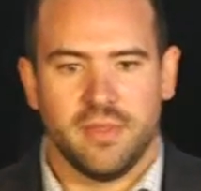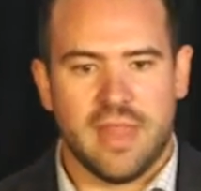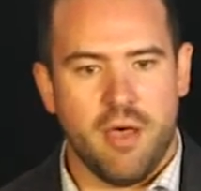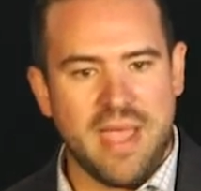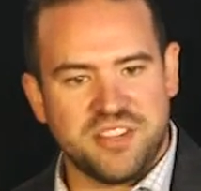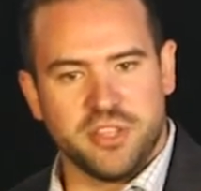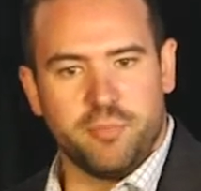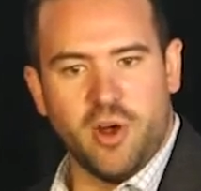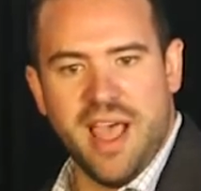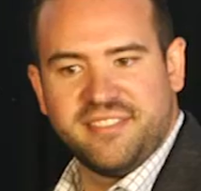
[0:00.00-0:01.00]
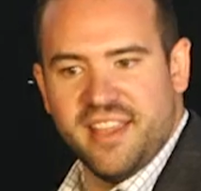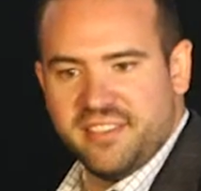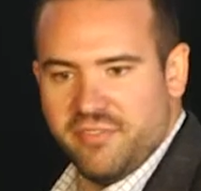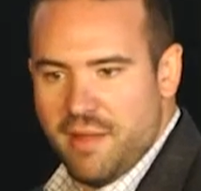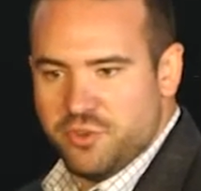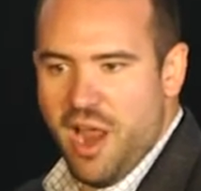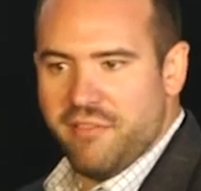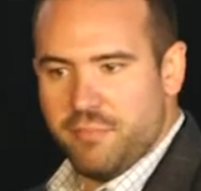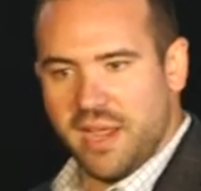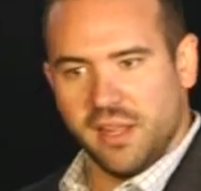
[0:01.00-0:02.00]
Now imagine the process of I'm
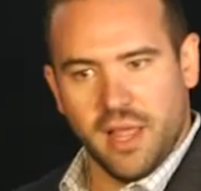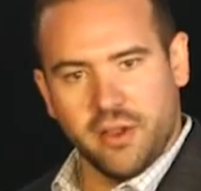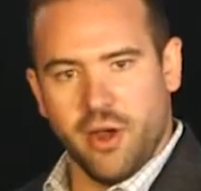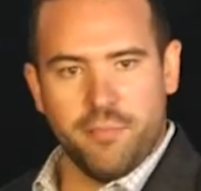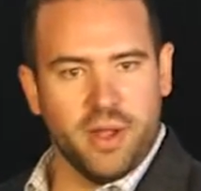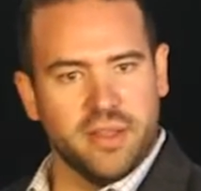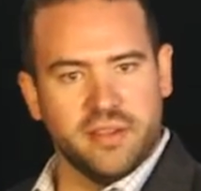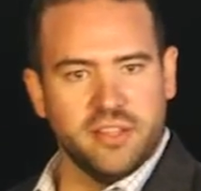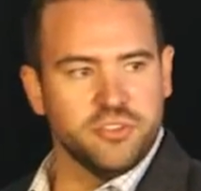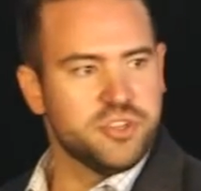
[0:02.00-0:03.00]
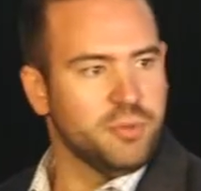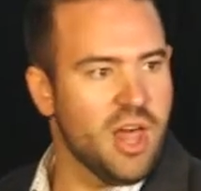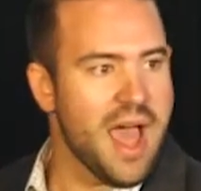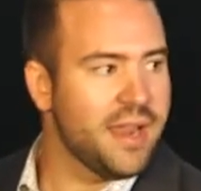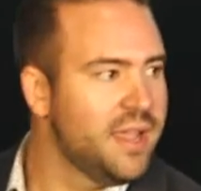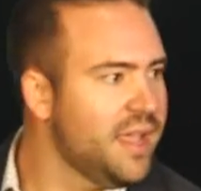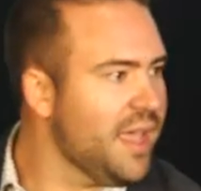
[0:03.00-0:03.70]
driving my clunker up onto the dealership lot